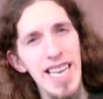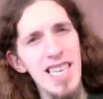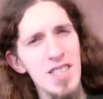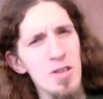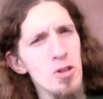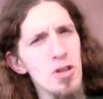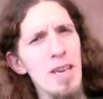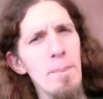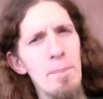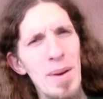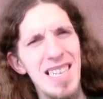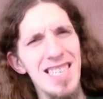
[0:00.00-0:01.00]
it's usually
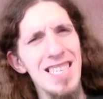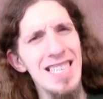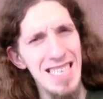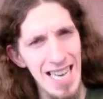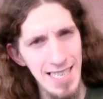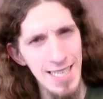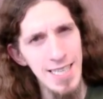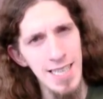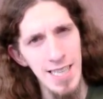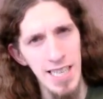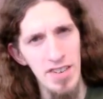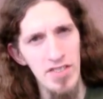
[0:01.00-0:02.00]
best not to
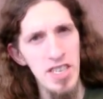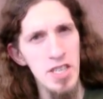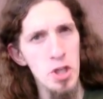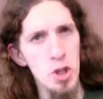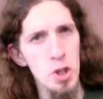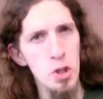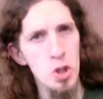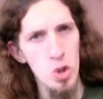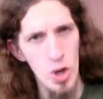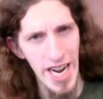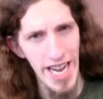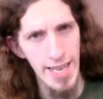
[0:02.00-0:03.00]
leave a digital
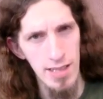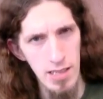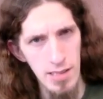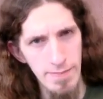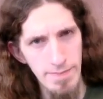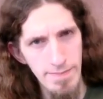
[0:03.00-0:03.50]
trail.